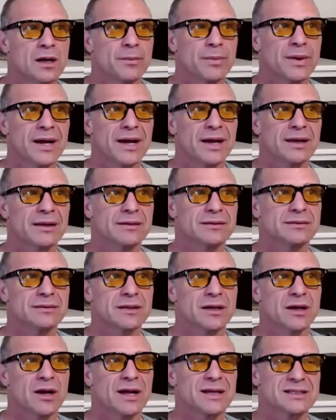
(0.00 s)
But
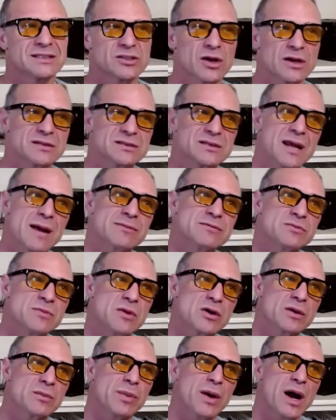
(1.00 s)
you know, I so I stopped
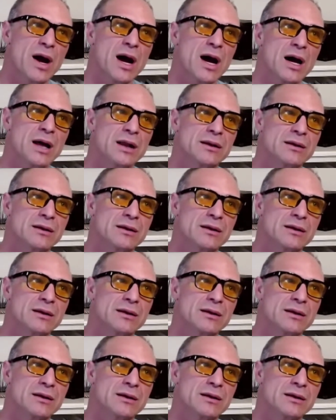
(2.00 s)
smoking pot